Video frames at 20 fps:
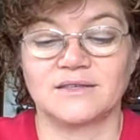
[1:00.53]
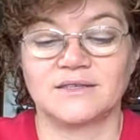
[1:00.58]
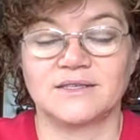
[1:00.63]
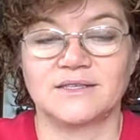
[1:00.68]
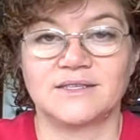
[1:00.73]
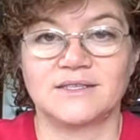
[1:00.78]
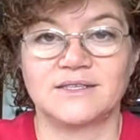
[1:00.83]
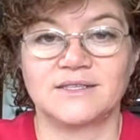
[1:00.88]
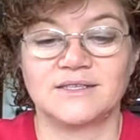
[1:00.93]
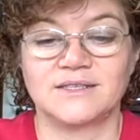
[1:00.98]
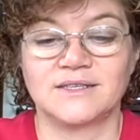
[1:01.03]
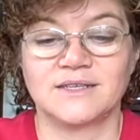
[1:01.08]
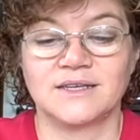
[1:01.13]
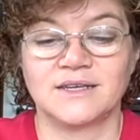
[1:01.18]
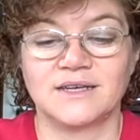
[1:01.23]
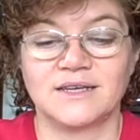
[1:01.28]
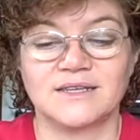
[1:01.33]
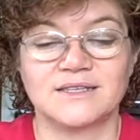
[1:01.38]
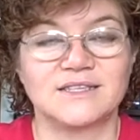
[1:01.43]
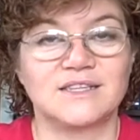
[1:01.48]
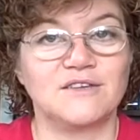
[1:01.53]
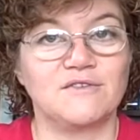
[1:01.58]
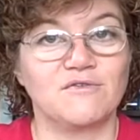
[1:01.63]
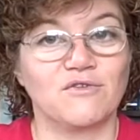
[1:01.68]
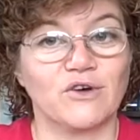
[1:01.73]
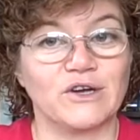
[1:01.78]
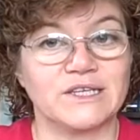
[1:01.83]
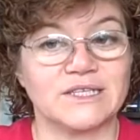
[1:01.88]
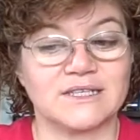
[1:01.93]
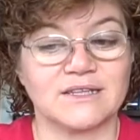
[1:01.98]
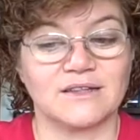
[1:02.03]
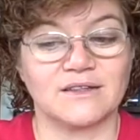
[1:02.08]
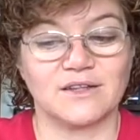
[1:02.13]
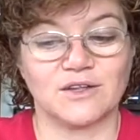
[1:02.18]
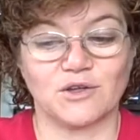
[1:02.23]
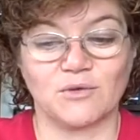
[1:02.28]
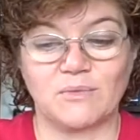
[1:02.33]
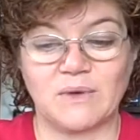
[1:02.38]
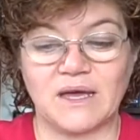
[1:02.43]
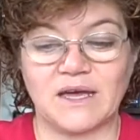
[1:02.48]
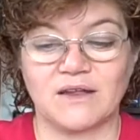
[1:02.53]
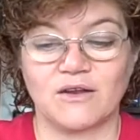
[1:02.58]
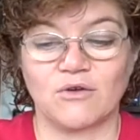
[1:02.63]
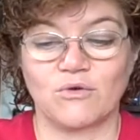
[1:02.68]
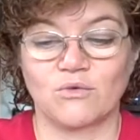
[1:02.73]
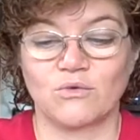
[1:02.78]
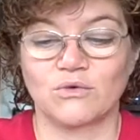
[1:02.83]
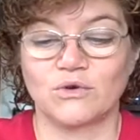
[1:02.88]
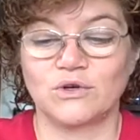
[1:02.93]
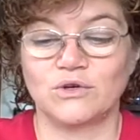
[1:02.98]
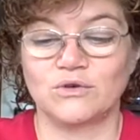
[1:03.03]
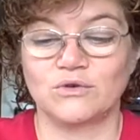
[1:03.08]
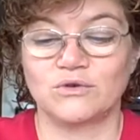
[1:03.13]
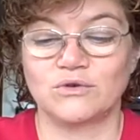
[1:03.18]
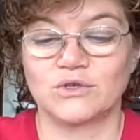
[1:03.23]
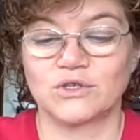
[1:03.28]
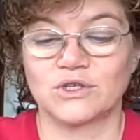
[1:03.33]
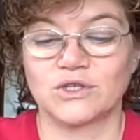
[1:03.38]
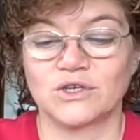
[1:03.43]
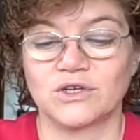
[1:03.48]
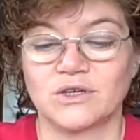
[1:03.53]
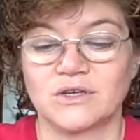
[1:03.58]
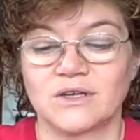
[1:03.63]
z is devoiced a little bit, rouge.